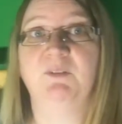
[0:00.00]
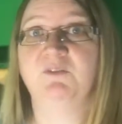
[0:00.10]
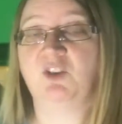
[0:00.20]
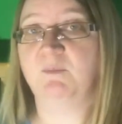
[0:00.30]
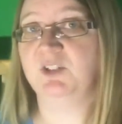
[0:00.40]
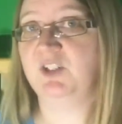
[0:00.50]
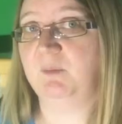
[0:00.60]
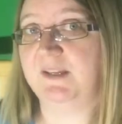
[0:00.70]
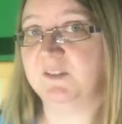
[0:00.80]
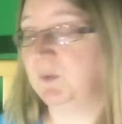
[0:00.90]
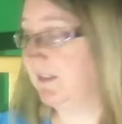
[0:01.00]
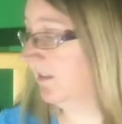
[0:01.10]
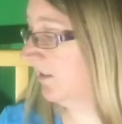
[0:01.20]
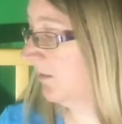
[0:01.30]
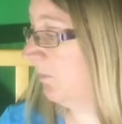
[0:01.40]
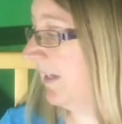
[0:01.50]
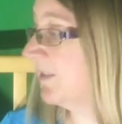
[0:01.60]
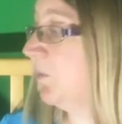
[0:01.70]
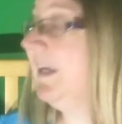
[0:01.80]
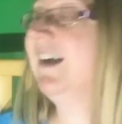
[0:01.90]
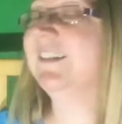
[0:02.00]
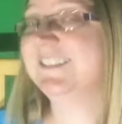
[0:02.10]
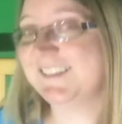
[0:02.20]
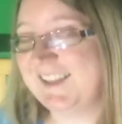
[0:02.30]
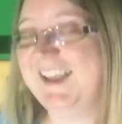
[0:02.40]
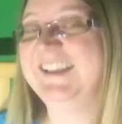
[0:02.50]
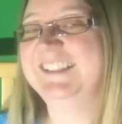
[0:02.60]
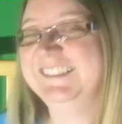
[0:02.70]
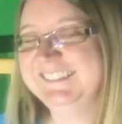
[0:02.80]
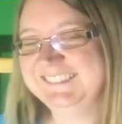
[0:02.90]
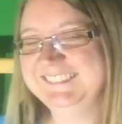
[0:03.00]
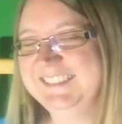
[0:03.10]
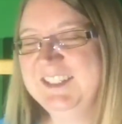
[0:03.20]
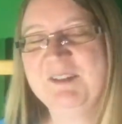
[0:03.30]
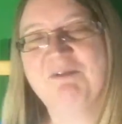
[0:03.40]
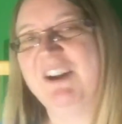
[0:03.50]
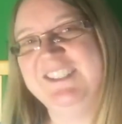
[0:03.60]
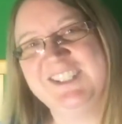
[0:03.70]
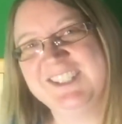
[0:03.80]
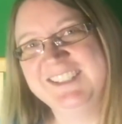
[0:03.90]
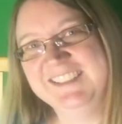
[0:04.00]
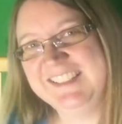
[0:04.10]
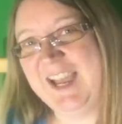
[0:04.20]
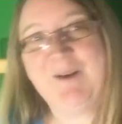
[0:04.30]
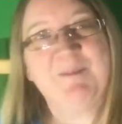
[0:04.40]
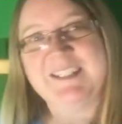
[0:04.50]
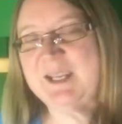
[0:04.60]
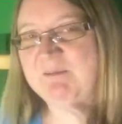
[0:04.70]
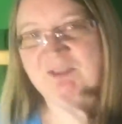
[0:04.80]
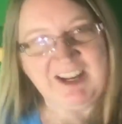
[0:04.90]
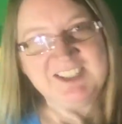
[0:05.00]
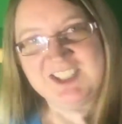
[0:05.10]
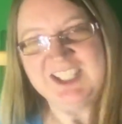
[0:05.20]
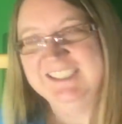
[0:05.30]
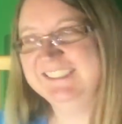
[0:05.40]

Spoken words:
of JeanMichel Basquiat's French. Now I'm messing up French.